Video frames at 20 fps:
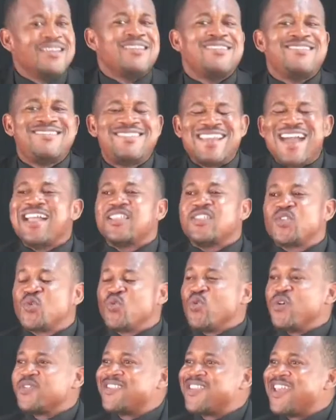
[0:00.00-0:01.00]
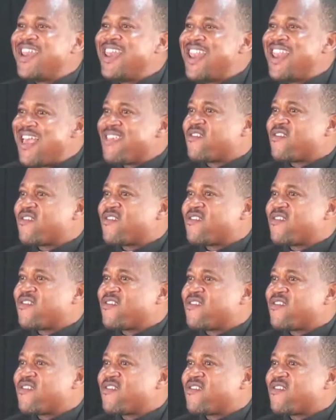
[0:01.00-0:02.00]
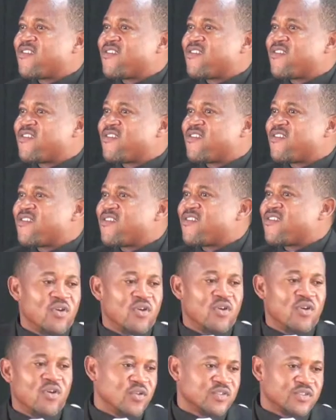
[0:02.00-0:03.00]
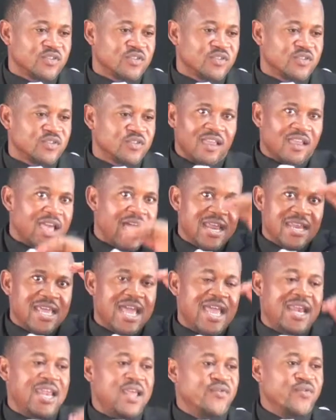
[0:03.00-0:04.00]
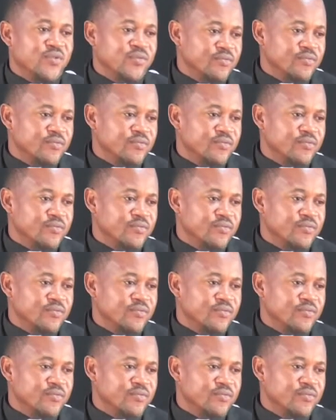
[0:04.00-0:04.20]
That was the last opportunity that man of God got at the high level.